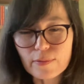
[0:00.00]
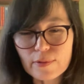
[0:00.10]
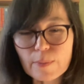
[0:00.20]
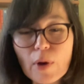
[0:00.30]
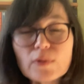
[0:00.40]

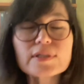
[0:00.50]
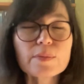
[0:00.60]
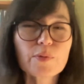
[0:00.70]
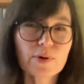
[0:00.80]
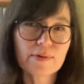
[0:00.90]
the most
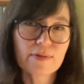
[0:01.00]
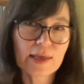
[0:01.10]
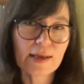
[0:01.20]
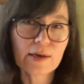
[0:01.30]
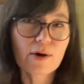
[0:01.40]
important
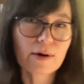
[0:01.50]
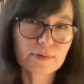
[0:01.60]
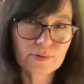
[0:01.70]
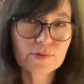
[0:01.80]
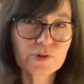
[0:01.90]
thing in
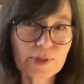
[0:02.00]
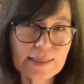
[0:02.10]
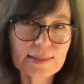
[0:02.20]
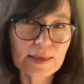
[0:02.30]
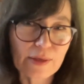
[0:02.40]
our journey
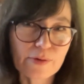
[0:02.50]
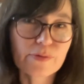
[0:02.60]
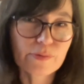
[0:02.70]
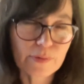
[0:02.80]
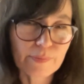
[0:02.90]
together
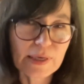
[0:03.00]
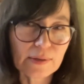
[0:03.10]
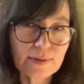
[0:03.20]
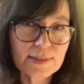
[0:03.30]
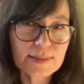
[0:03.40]
through the
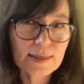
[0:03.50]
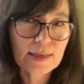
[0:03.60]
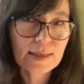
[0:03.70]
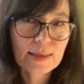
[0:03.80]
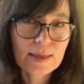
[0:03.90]
meals,
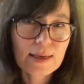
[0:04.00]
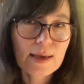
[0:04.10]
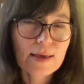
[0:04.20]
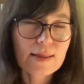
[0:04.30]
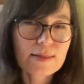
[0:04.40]

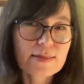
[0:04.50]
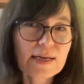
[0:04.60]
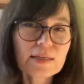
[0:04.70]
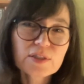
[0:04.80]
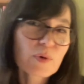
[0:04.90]
that
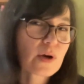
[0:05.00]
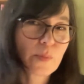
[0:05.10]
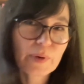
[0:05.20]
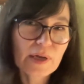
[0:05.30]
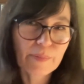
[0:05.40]
it's what
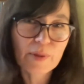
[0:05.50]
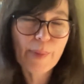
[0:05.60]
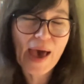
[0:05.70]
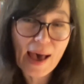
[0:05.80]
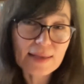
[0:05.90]
opened up the
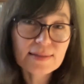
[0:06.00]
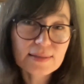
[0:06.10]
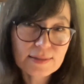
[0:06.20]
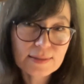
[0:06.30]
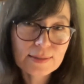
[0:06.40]

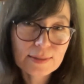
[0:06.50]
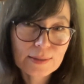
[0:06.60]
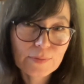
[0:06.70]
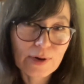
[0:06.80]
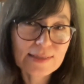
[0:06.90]
past,
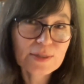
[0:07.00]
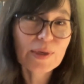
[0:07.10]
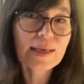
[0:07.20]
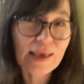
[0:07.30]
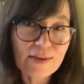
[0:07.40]
right? So
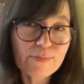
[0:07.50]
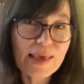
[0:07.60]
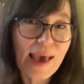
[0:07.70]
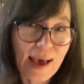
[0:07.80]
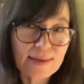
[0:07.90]
it gave
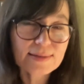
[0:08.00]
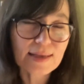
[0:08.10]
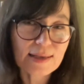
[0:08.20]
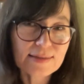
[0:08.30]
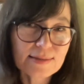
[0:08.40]
me
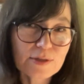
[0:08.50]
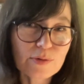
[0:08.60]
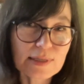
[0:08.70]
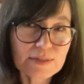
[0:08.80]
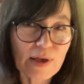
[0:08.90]
access to
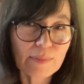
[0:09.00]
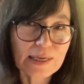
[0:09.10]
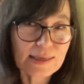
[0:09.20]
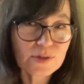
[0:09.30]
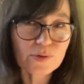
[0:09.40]
this family
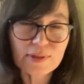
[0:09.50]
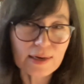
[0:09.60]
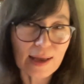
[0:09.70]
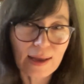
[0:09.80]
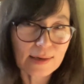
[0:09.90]
history that
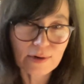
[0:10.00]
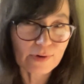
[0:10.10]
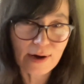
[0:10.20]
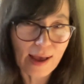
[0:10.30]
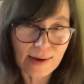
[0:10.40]
I had
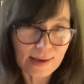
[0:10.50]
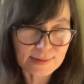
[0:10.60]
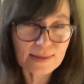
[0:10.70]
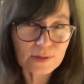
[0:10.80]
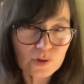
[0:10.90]
never had
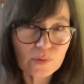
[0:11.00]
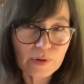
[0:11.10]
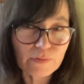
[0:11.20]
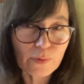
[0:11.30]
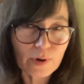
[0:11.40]
access to
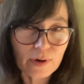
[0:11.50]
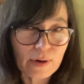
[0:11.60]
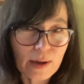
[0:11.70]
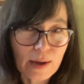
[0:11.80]
before,